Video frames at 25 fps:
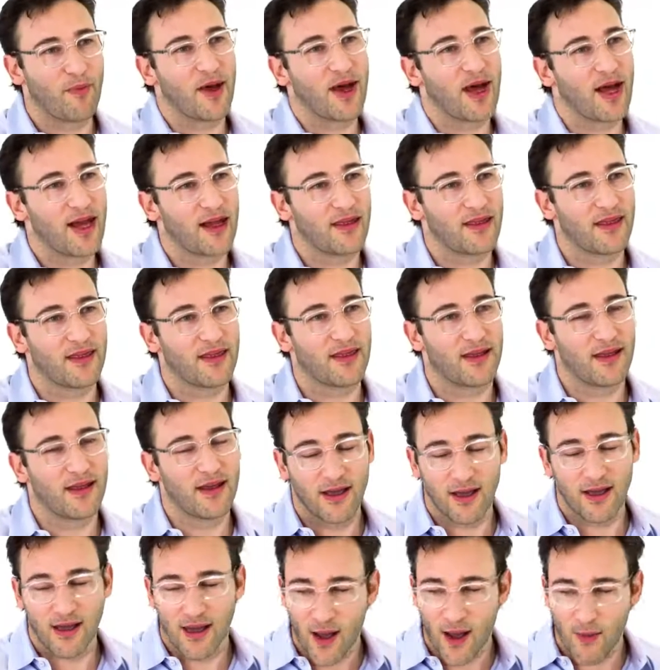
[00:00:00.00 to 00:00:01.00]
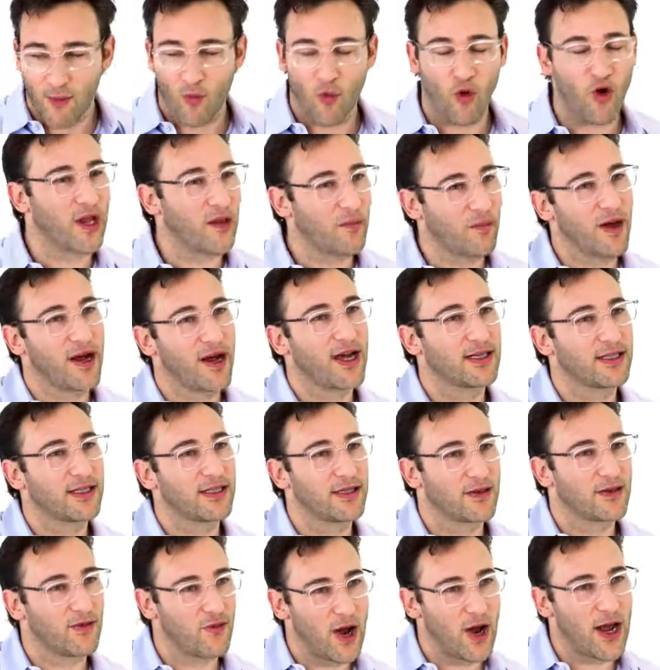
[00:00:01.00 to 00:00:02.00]
path. I'm walking
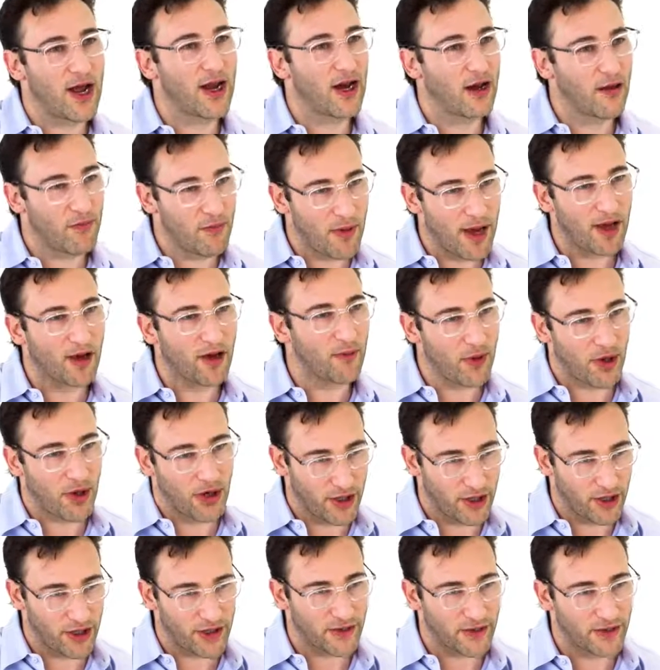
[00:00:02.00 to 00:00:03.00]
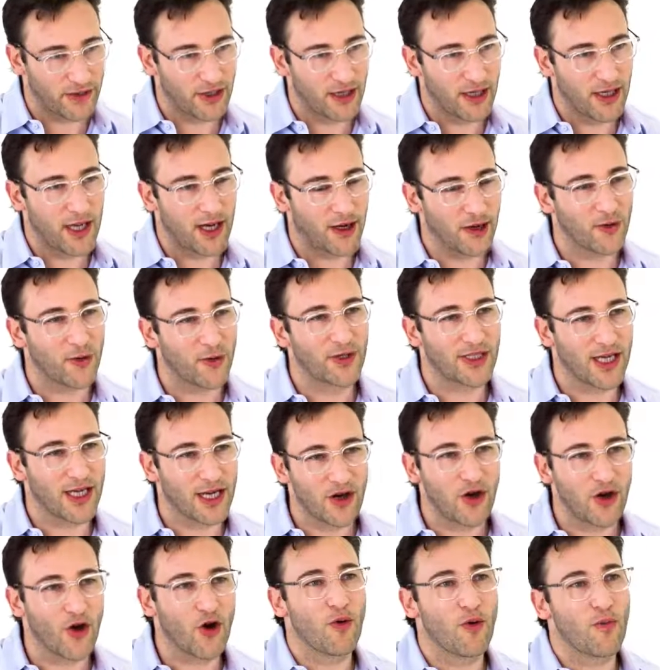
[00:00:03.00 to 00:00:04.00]
past the right mile markers. In other words, I
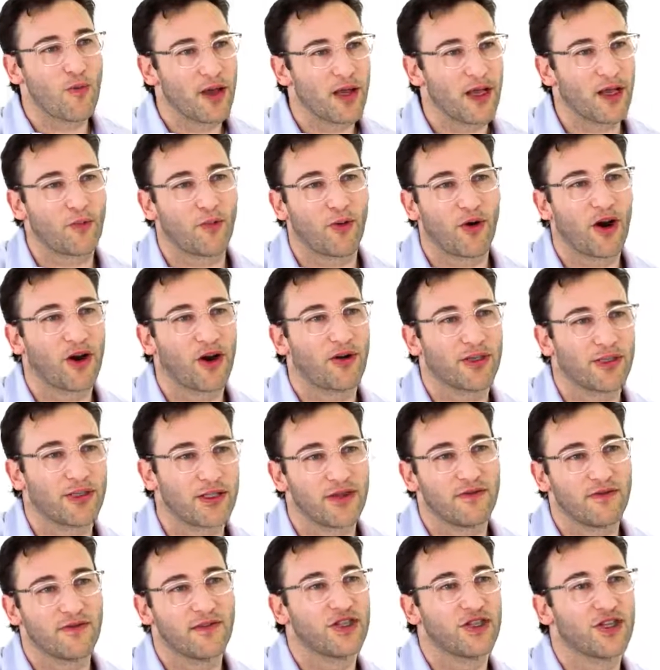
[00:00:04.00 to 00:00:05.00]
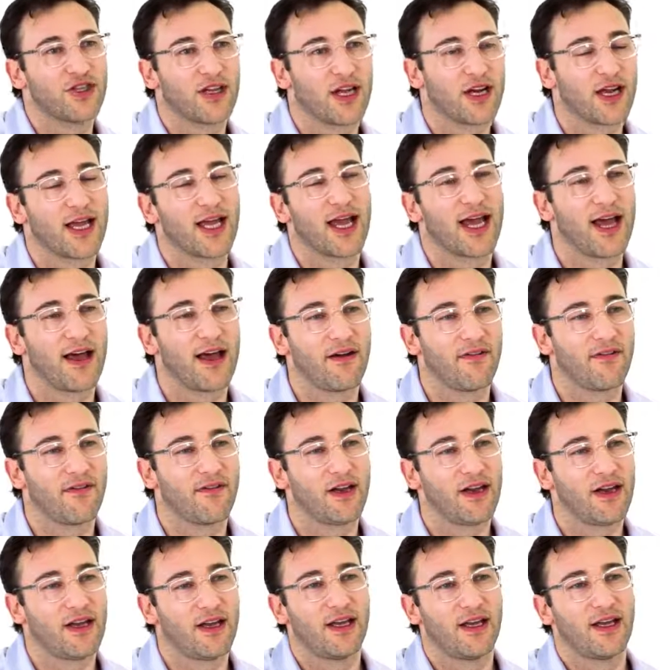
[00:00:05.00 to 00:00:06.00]
know I'm making progress to the vision that I
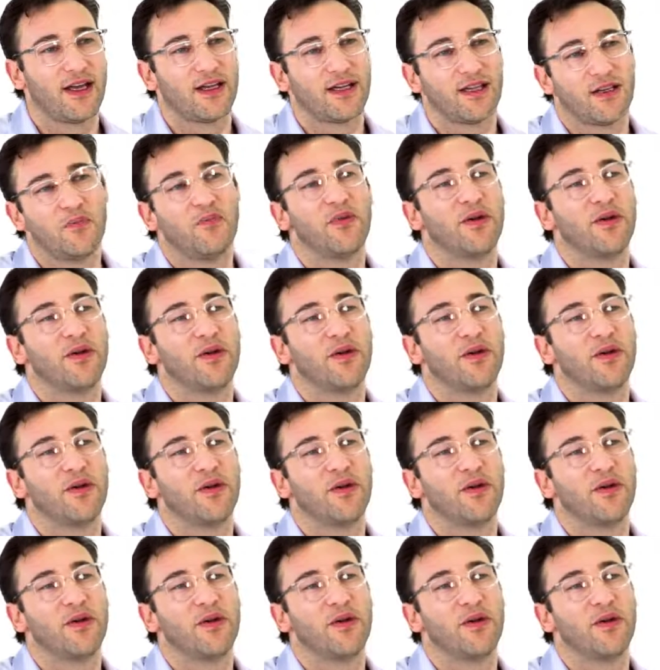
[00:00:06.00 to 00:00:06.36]
have to